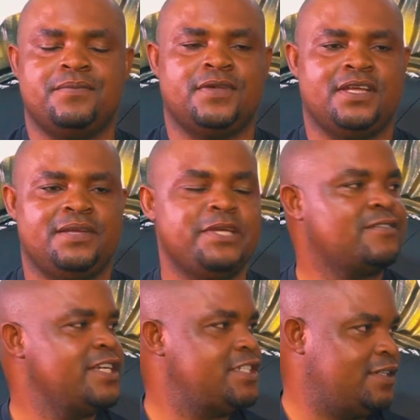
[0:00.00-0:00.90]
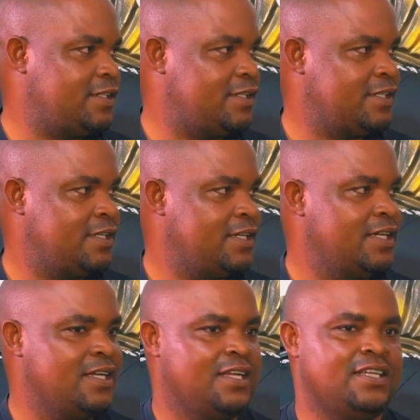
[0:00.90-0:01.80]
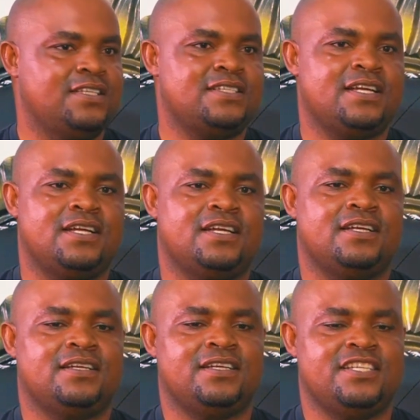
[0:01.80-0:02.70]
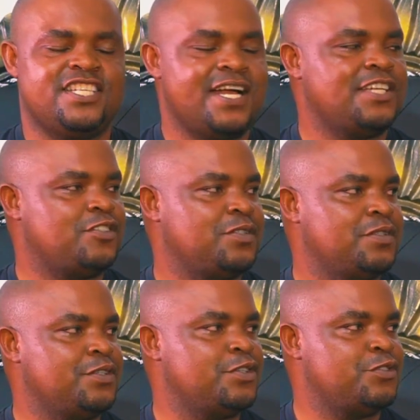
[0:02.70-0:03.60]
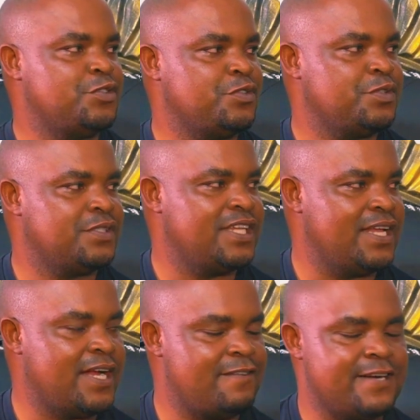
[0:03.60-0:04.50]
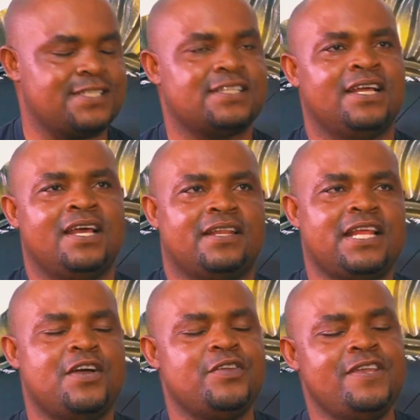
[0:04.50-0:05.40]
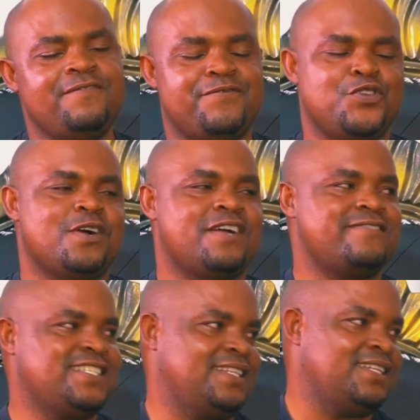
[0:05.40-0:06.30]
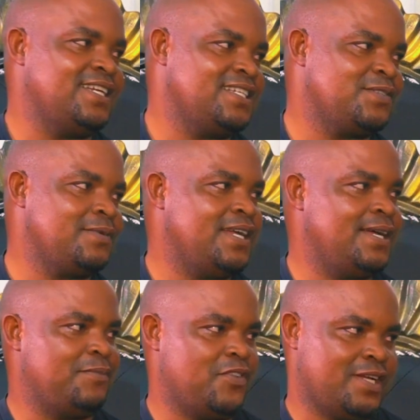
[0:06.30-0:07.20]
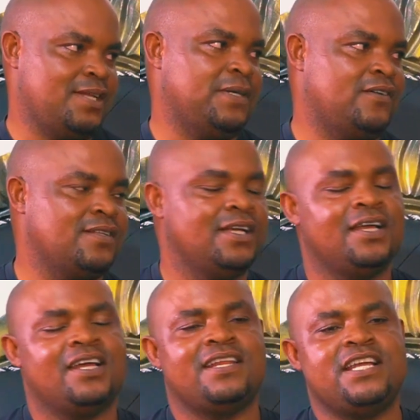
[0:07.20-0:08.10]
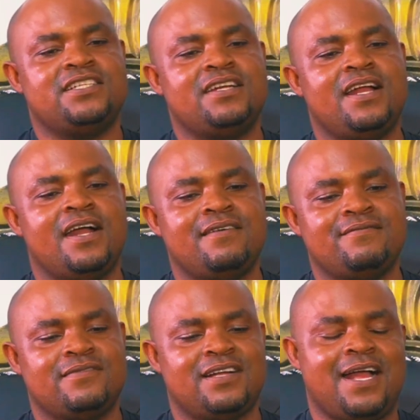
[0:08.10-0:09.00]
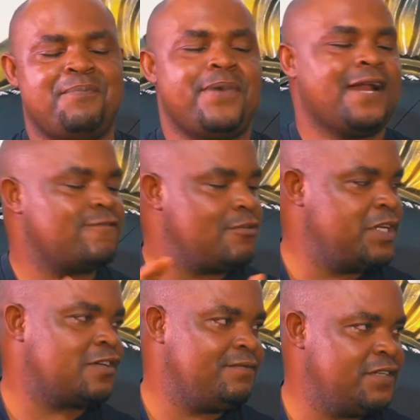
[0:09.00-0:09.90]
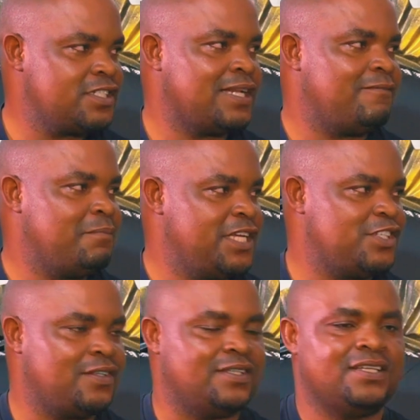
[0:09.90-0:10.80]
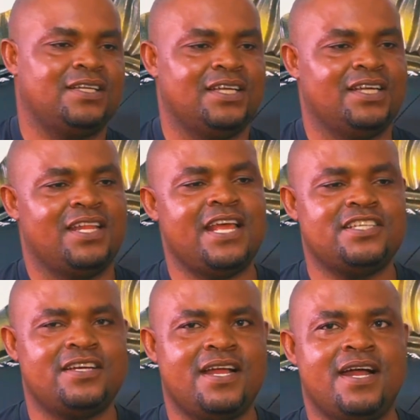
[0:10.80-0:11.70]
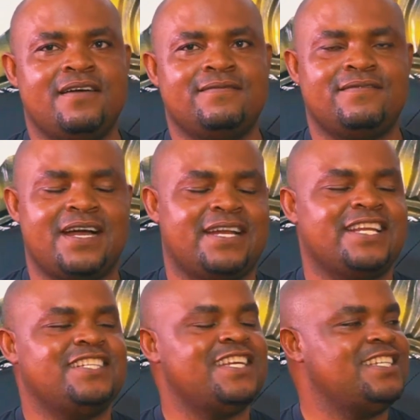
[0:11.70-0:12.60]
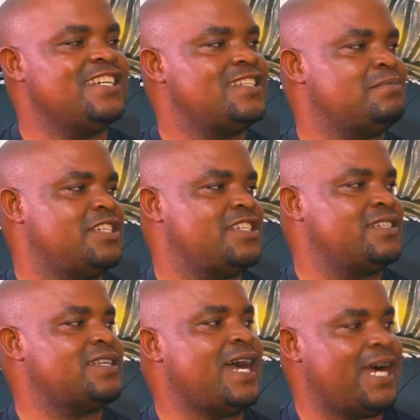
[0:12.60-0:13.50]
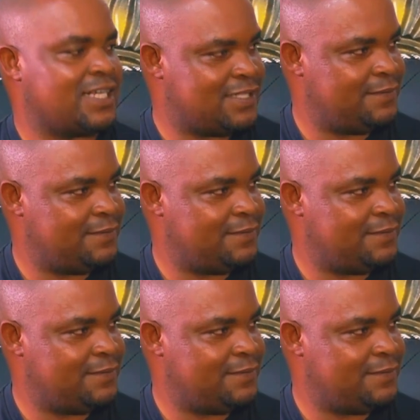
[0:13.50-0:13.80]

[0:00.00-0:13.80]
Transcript: immigration is in charge to do the arrest. Now, if you are arrested, that is where I'm talking about. Okay. Nigeria have, apart from the convention I've mentioned, Nigeria have an Endangered Species Act.